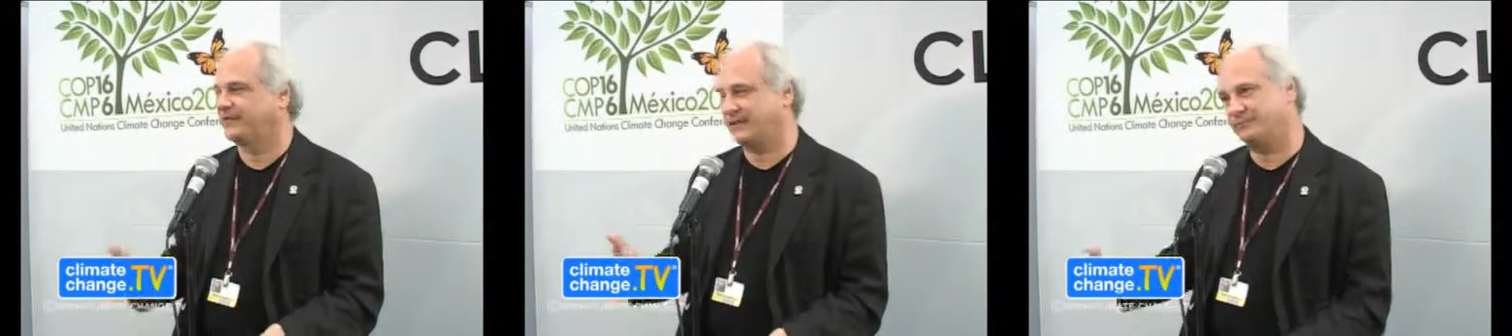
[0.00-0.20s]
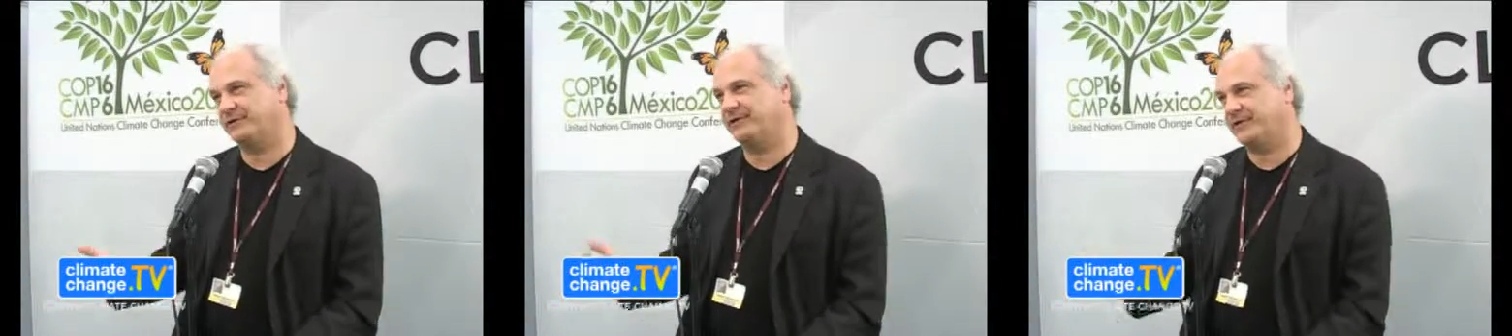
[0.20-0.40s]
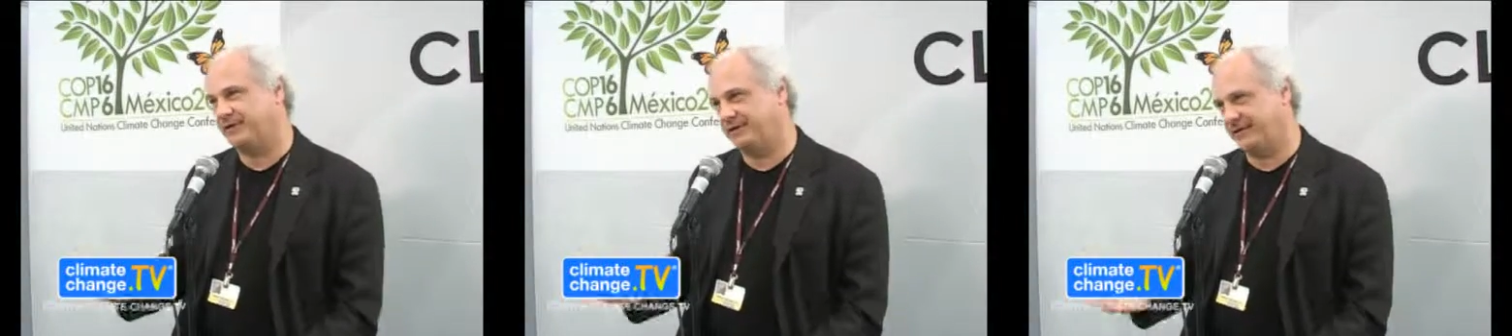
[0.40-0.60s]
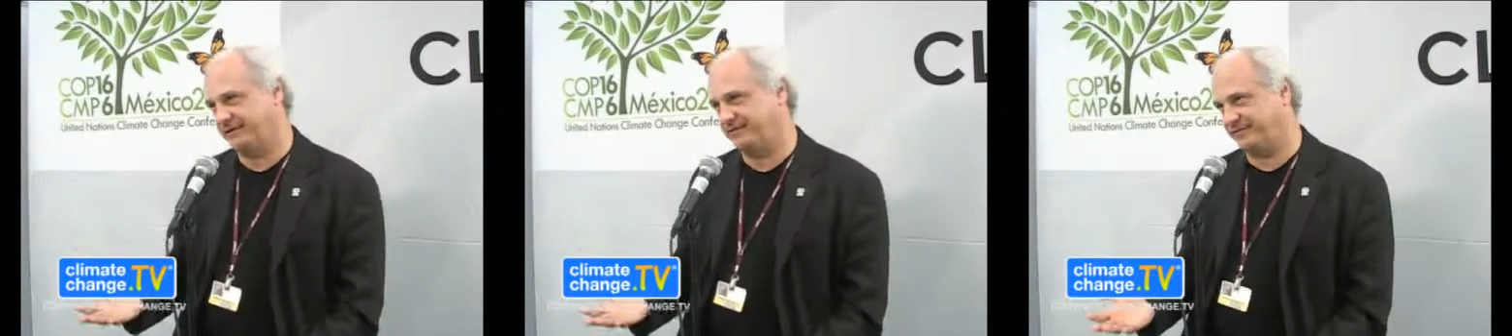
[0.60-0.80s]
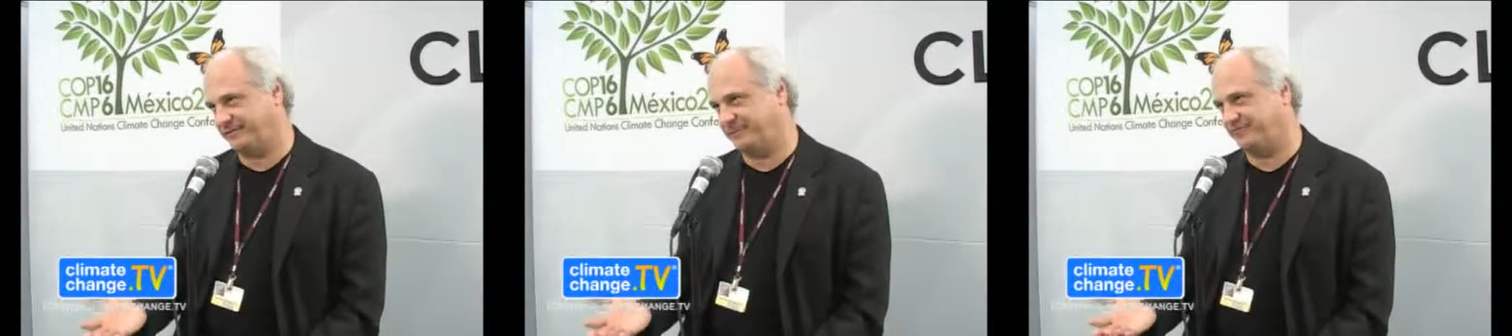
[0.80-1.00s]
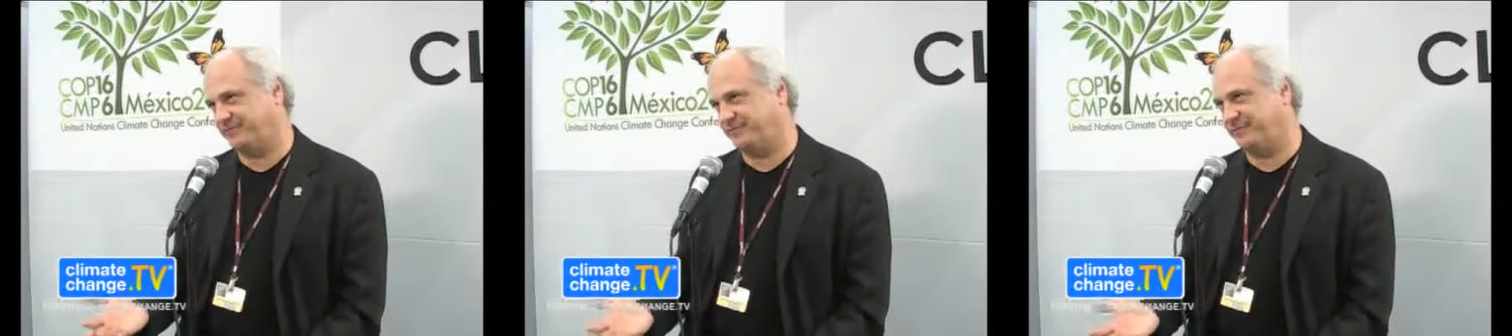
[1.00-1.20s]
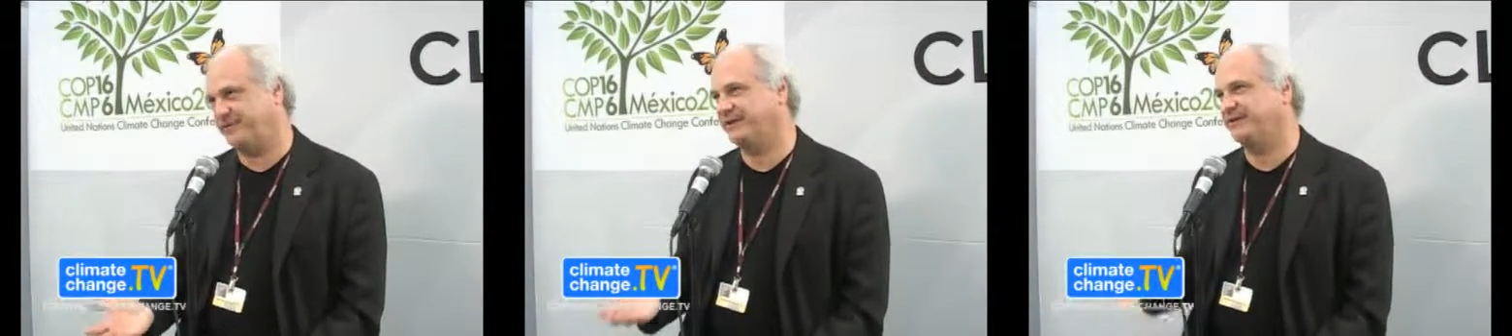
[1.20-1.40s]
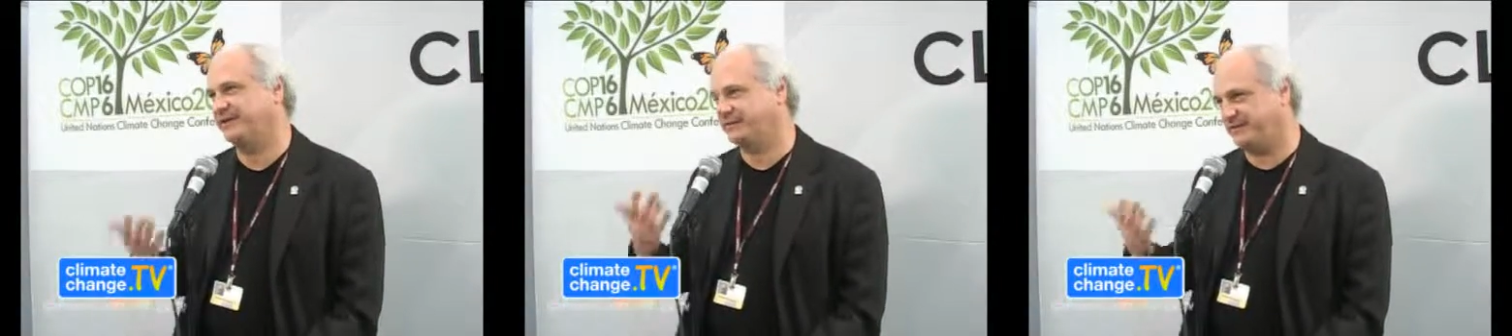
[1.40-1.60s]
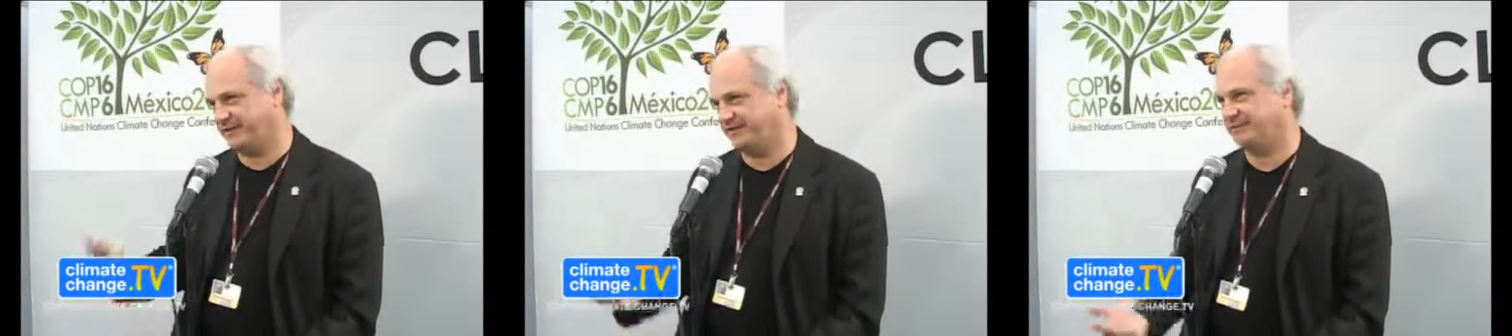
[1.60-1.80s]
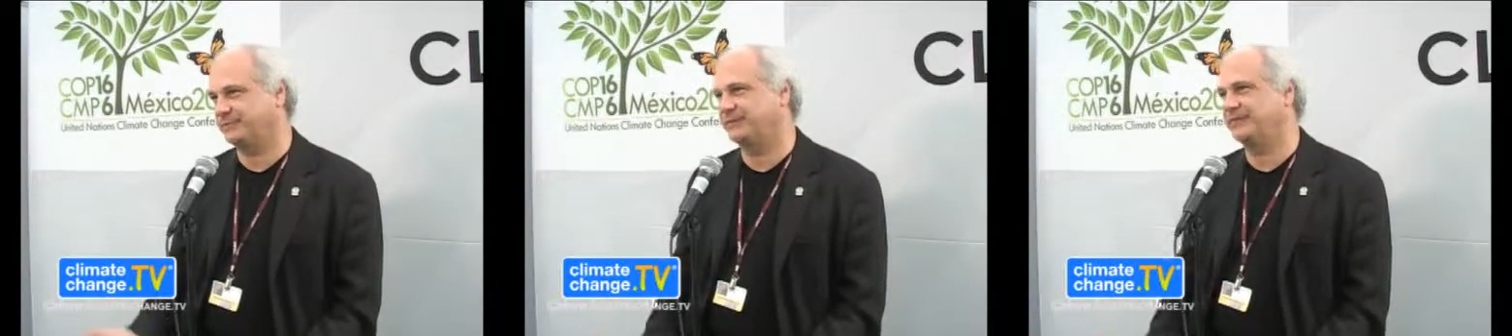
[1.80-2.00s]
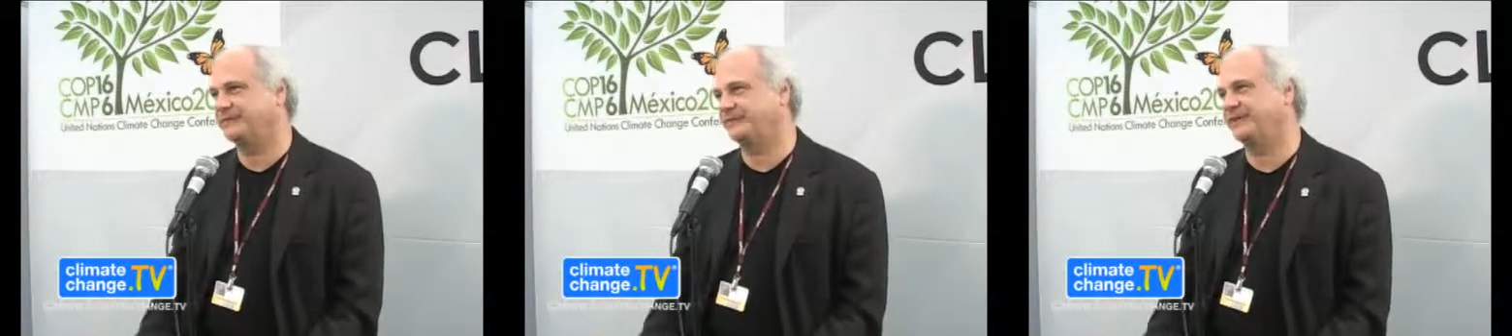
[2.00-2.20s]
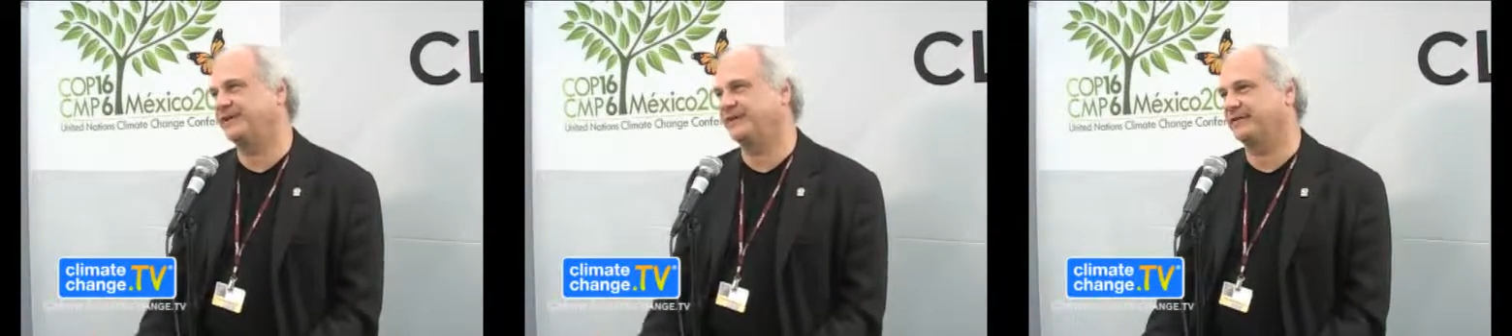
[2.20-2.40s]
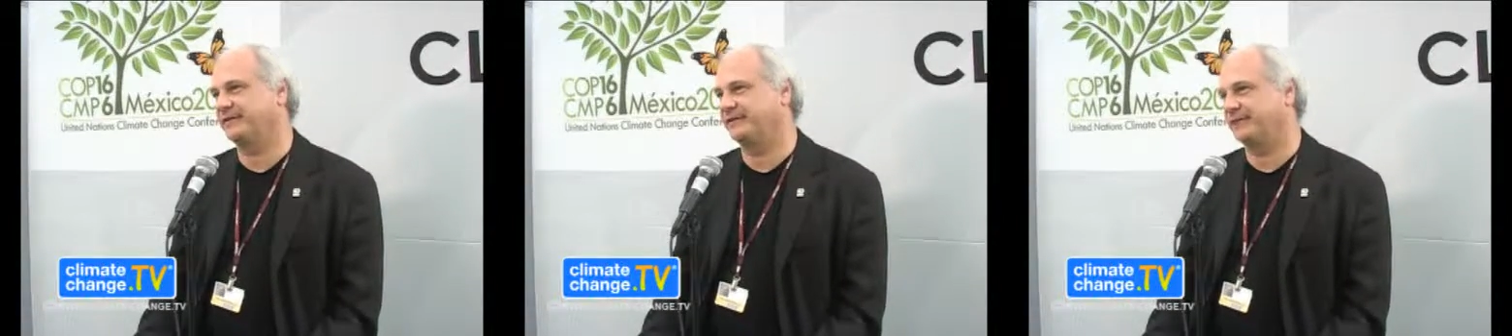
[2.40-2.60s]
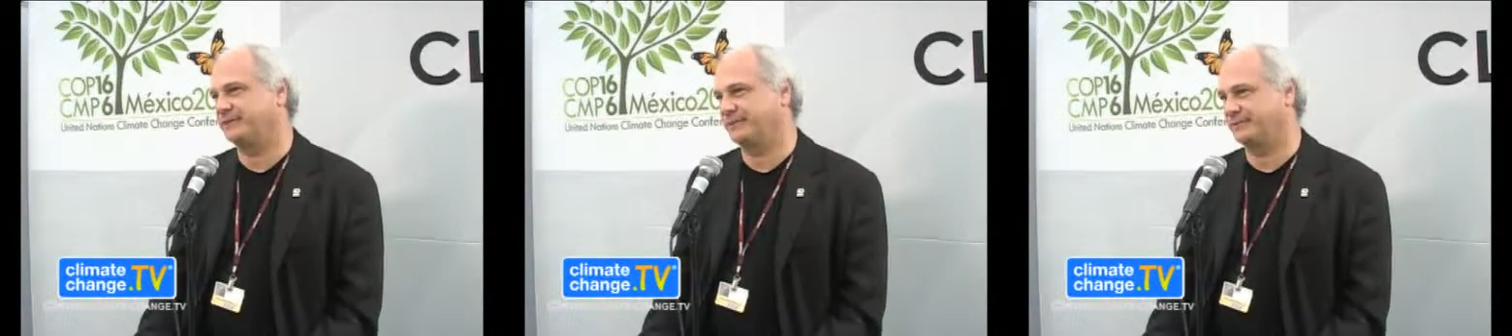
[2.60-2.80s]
That really kind of hits home. Then they tend to understand